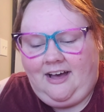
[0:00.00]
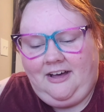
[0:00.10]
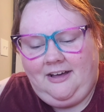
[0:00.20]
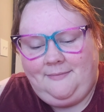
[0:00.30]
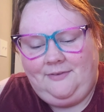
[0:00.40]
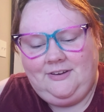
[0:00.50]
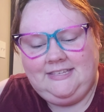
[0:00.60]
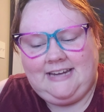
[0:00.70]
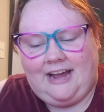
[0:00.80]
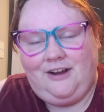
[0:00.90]
If it
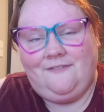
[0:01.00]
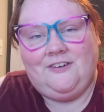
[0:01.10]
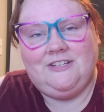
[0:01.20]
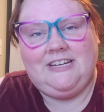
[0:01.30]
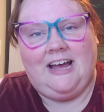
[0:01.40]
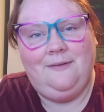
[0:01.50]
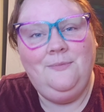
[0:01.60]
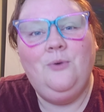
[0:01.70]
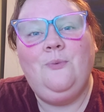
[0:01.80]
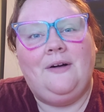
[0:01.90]
is not your first
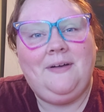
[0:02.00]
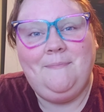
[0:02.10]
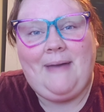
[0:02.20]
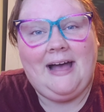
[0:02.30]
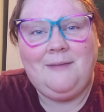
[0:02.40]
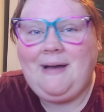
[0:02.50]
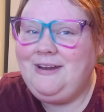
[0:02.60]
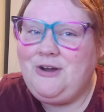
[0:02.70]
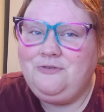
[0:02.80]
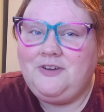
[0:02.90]
time, welcome back,
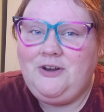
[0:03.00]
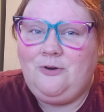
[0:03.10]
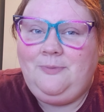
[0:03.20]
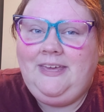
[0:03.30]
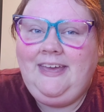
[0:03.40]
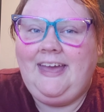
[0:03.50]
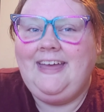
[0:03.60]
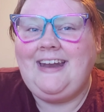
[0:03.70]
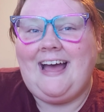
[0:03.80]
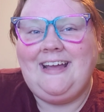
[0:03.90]
my Nova Gnomie,
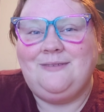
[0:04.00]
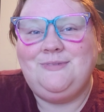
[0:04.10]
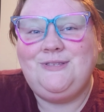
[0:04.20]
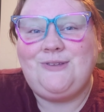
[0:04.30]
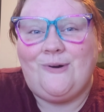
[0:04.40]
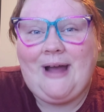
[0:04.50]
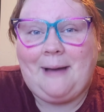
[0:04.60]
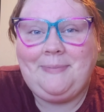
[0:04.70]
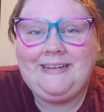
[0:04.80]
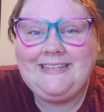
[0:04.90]
and I am so
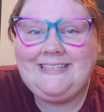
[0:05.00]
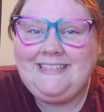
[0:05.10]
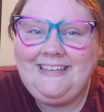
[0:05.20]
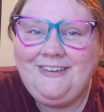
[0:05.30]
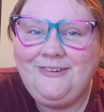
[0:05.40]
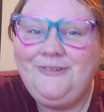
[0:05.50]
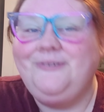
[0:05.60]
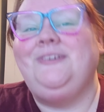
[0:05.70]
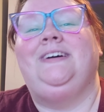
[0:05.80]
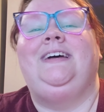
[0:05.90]
happy to see you.